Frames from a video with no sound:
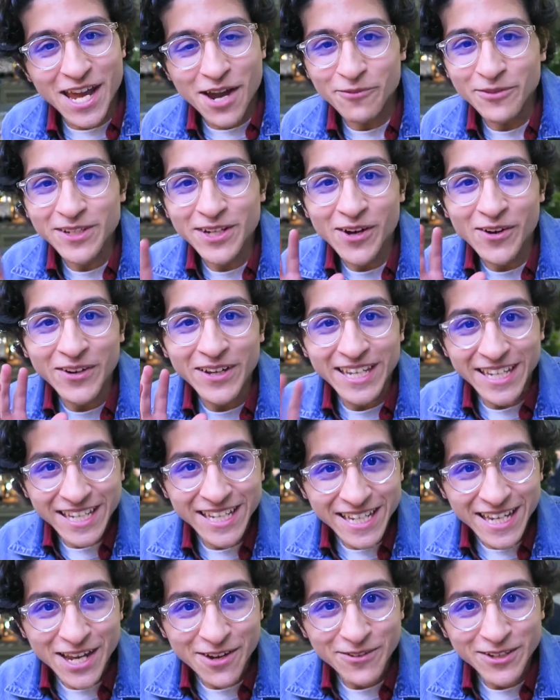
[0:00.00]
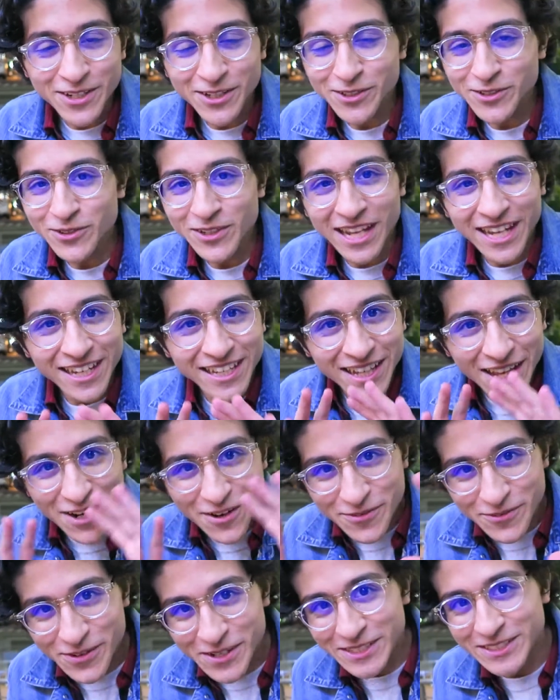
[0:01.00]
And we're gonna eat and we're gonna do like a
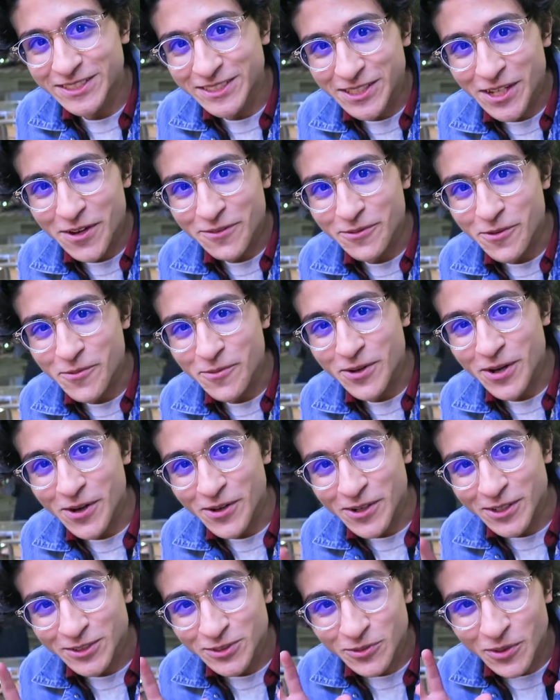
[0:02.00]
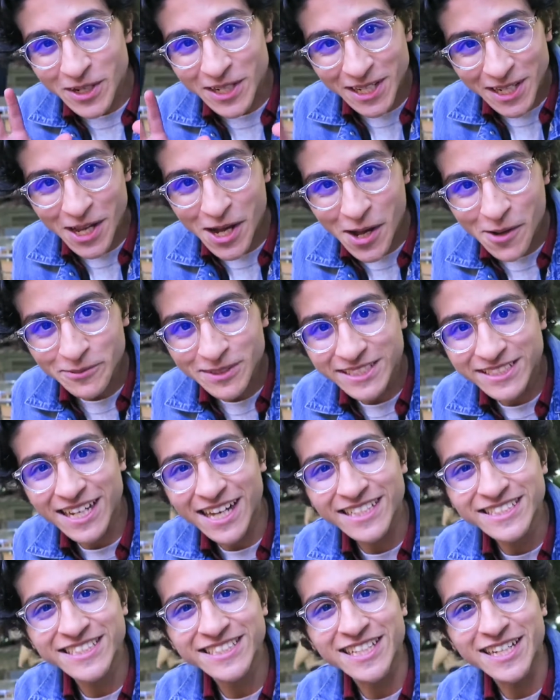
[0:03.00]
lot of fun stuff and we're gonna go to a club. This
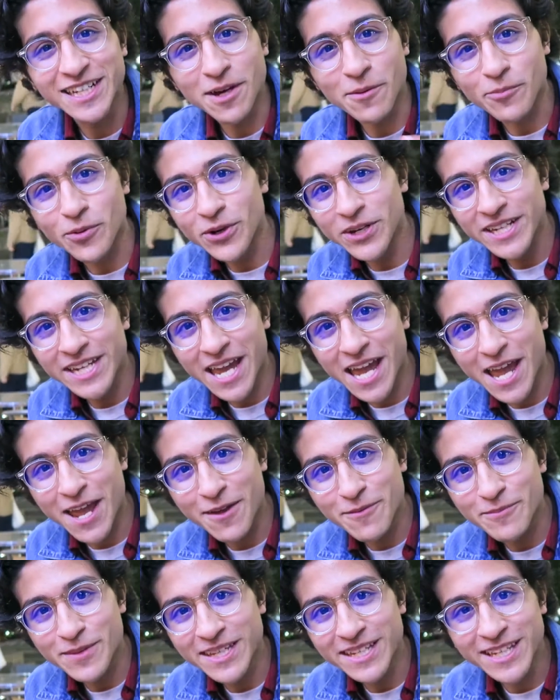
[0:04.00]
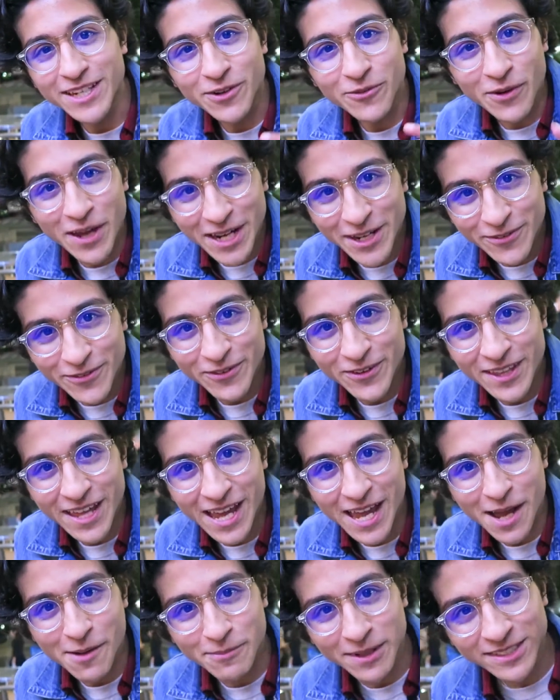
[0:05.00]
kind of just like a pregame, me getting ready for
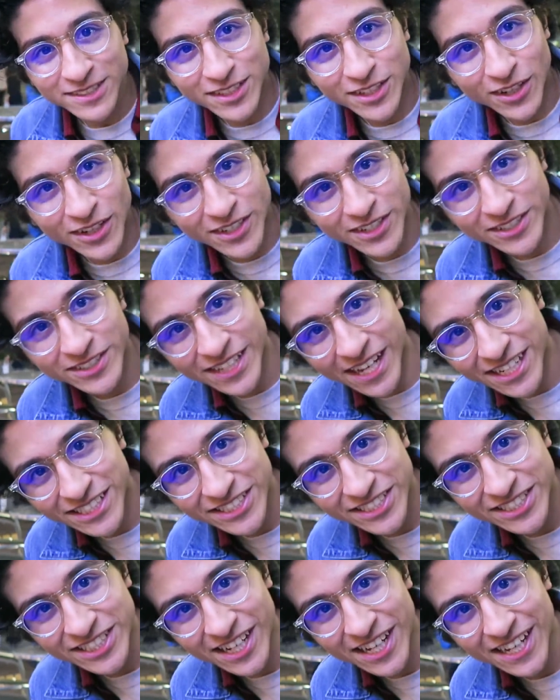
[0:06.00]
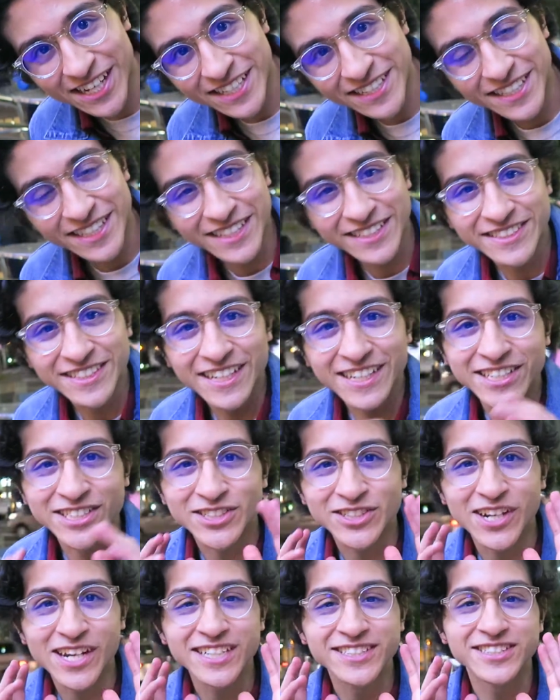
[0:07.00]
that. I'm about to go to Kodansha and then take
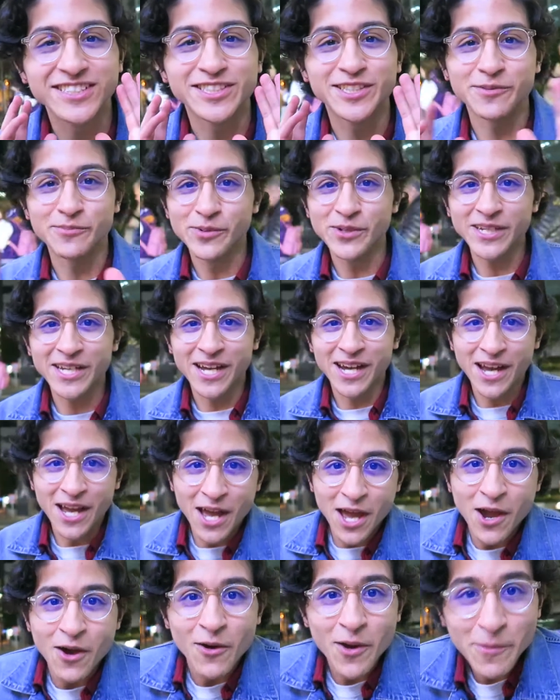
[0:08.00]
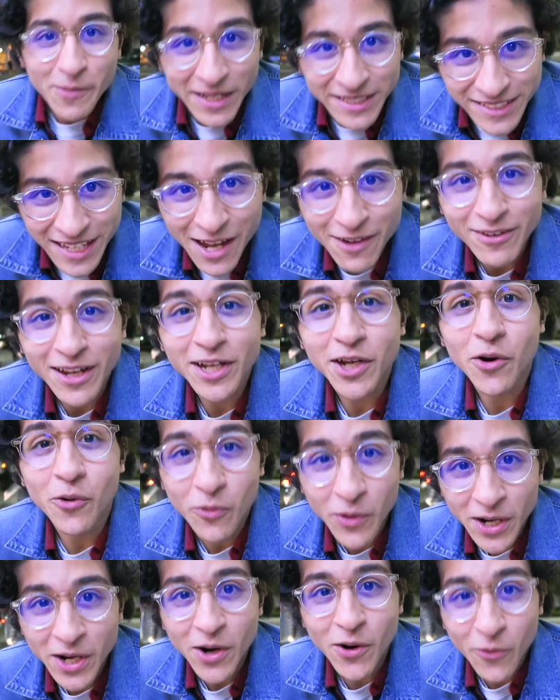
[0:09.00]
a train to Shibuya. We about to have like a
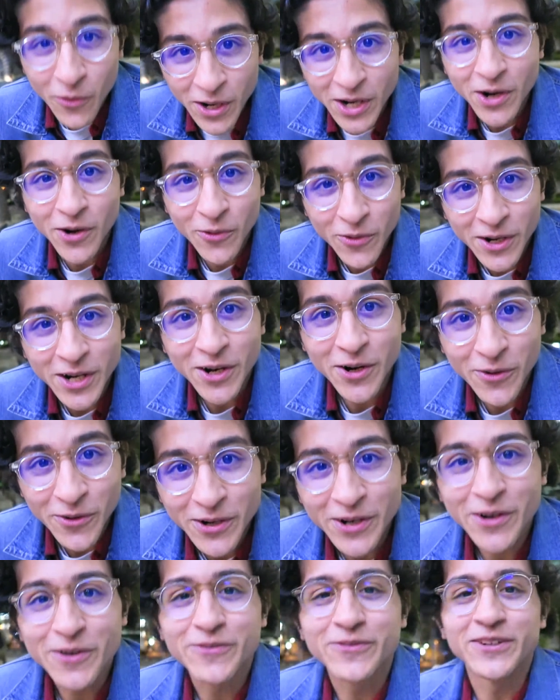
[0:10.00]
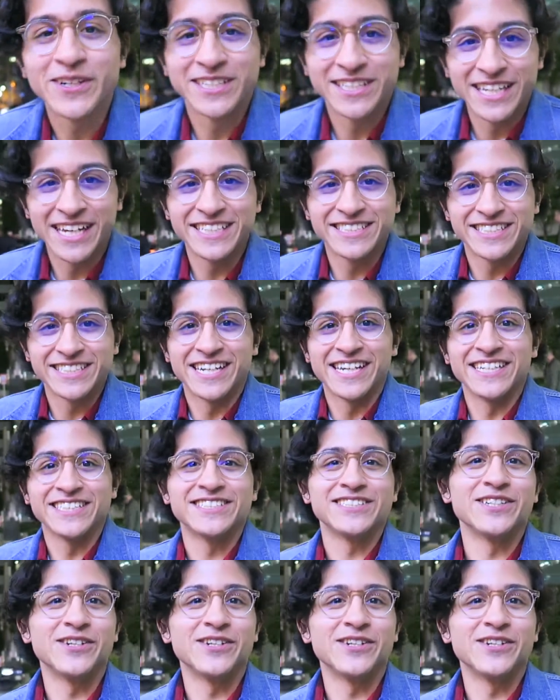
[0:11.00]
real, real, real, real fun night tonight.